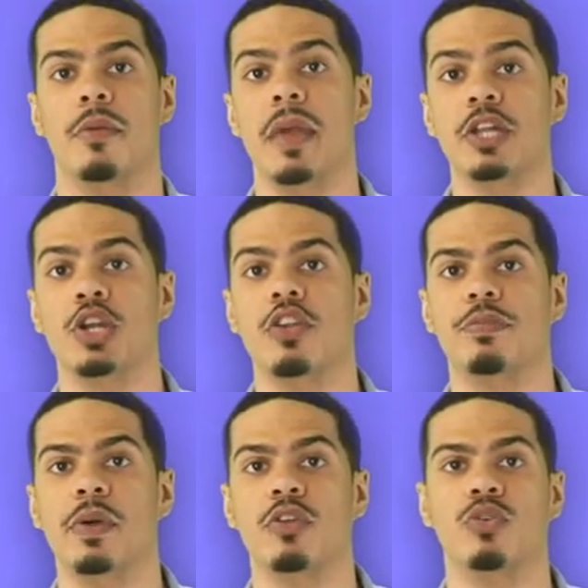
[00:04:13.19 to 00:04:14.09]
The mansion is
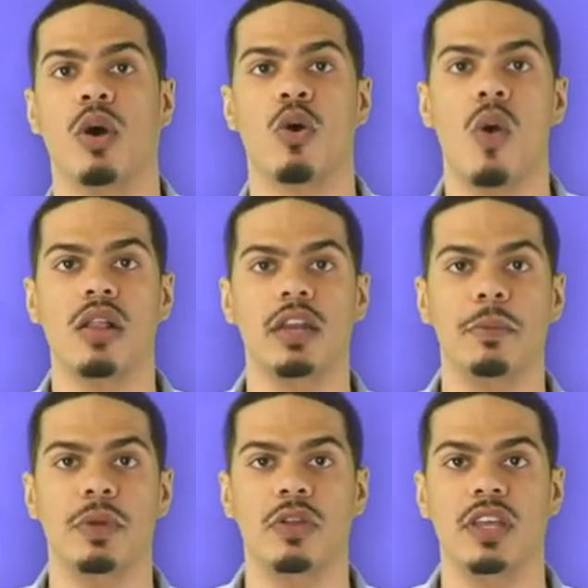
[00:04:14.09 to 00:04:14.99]
built to a quality
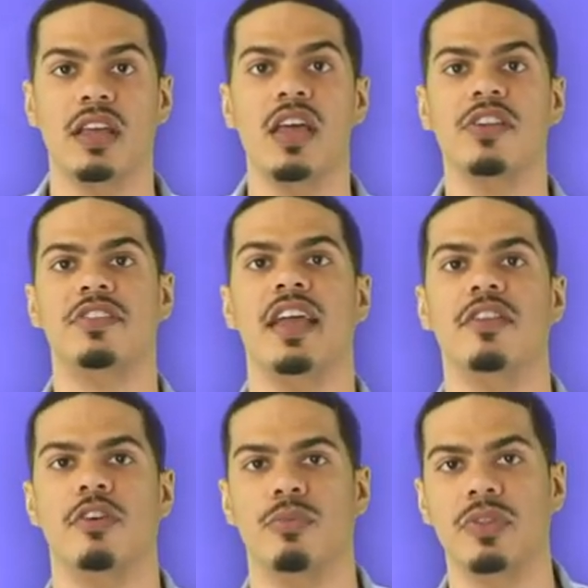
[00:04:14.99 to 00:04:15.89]
building
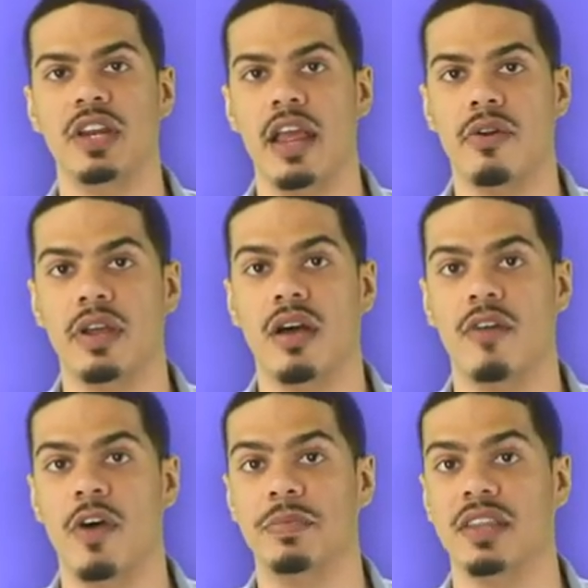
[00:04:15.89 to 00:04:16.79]
standard with an area
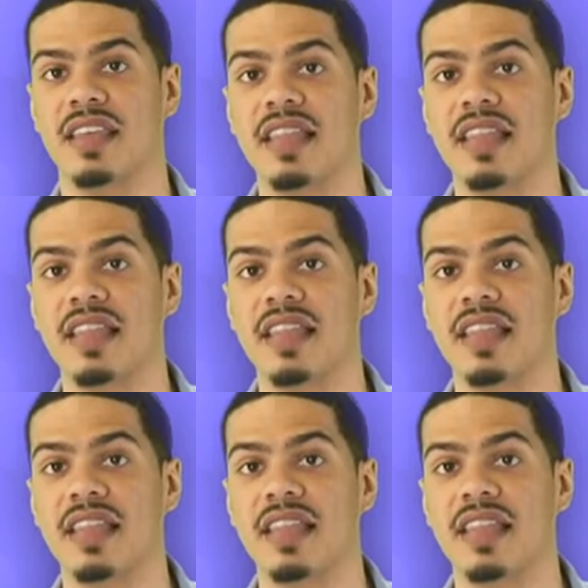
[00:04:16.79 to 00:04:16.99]
of up to